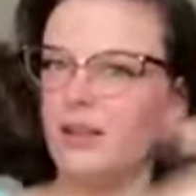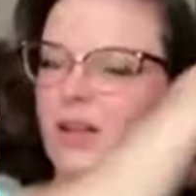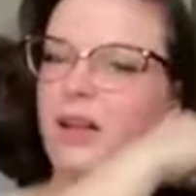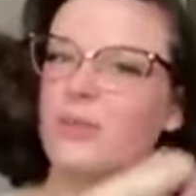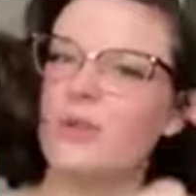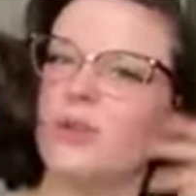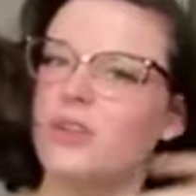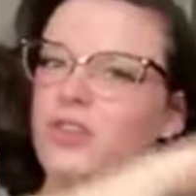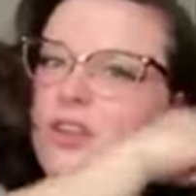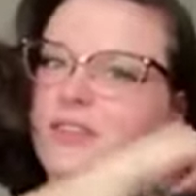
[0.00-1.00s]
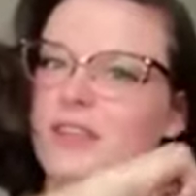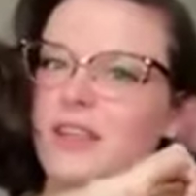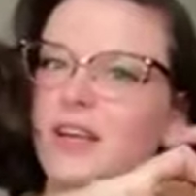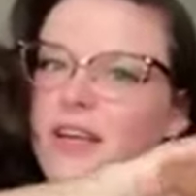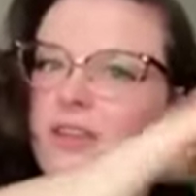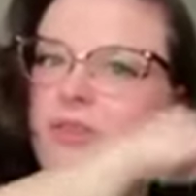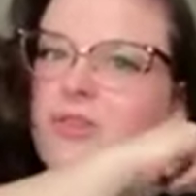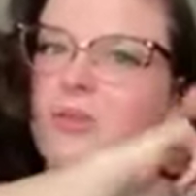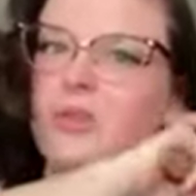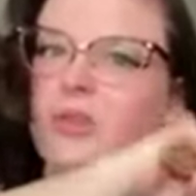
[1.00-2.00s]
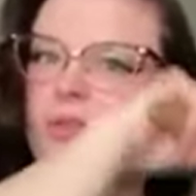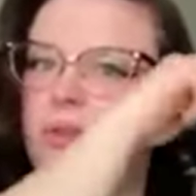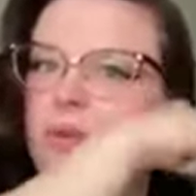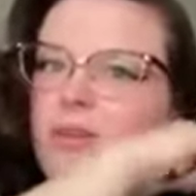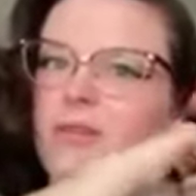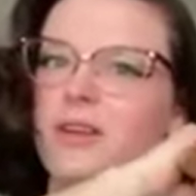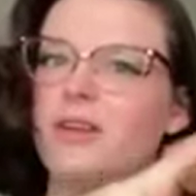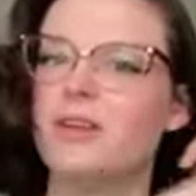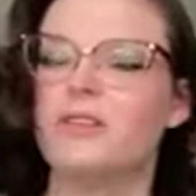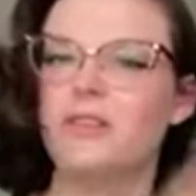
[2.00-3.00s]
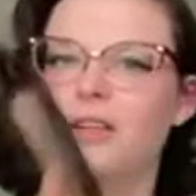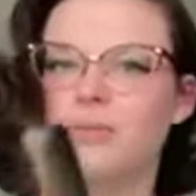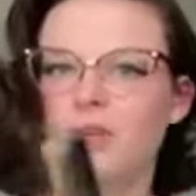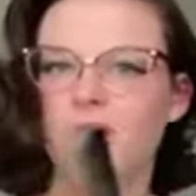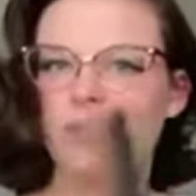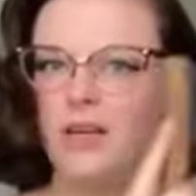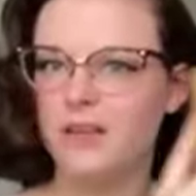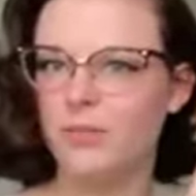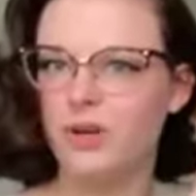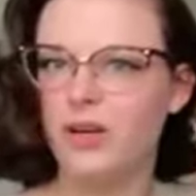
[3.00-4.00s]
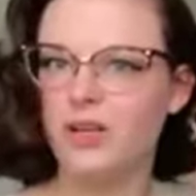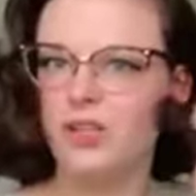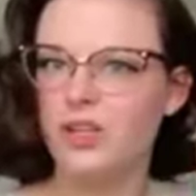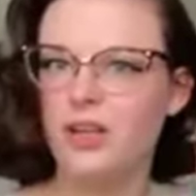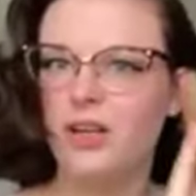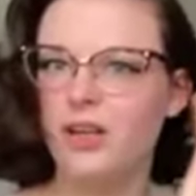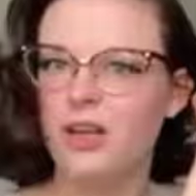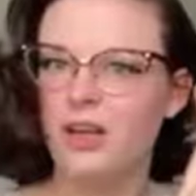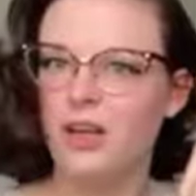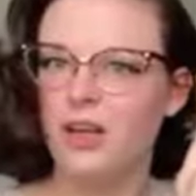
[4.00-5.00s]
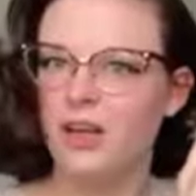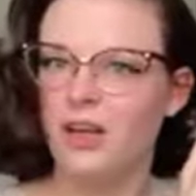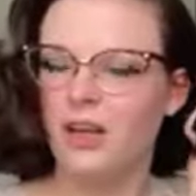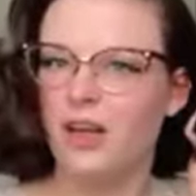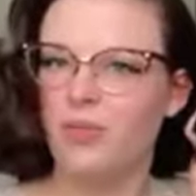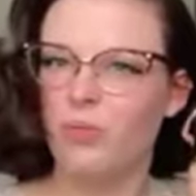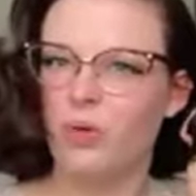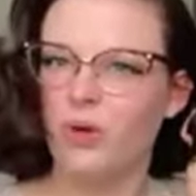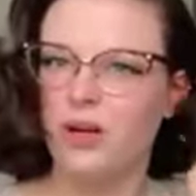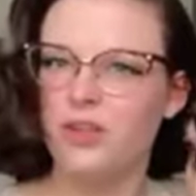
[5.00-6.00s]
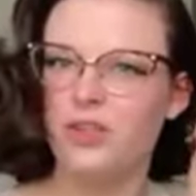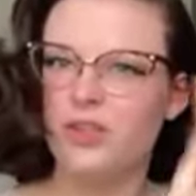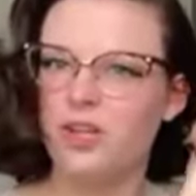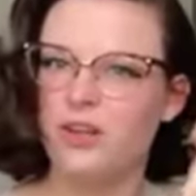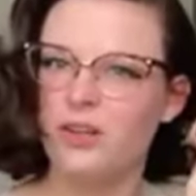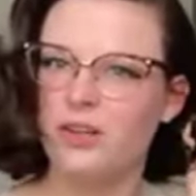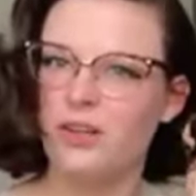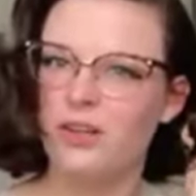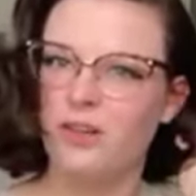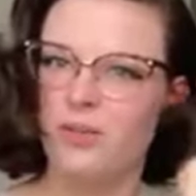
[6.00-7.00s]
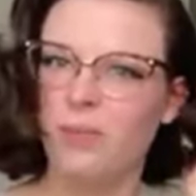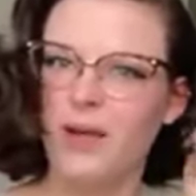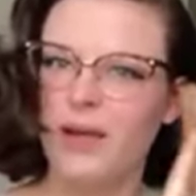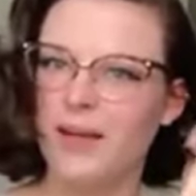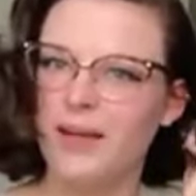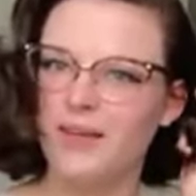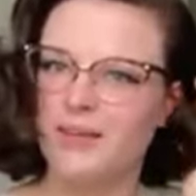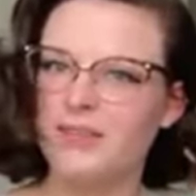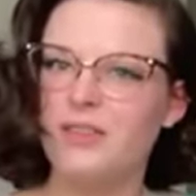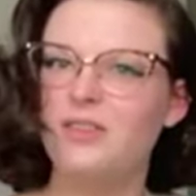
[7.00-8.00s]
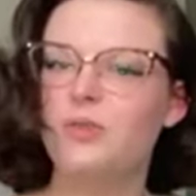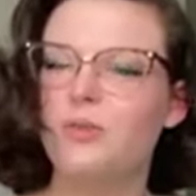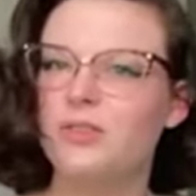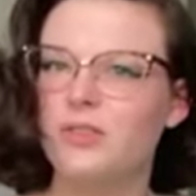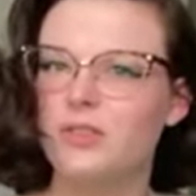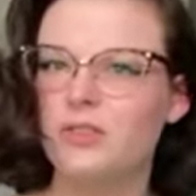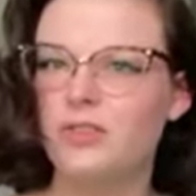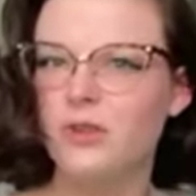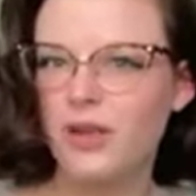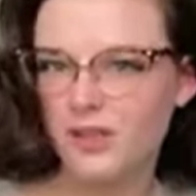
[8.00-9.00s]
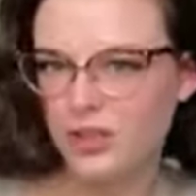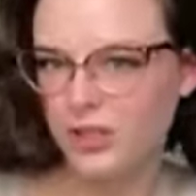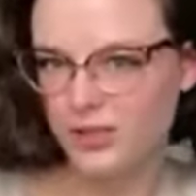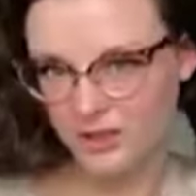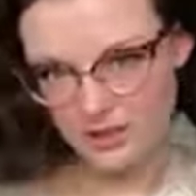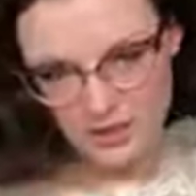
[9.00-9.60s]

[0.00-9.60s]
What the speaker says: I'm gonna just, again, you see me using my fingers, and I'm gonna take the brush and brush my ends into a certain direction.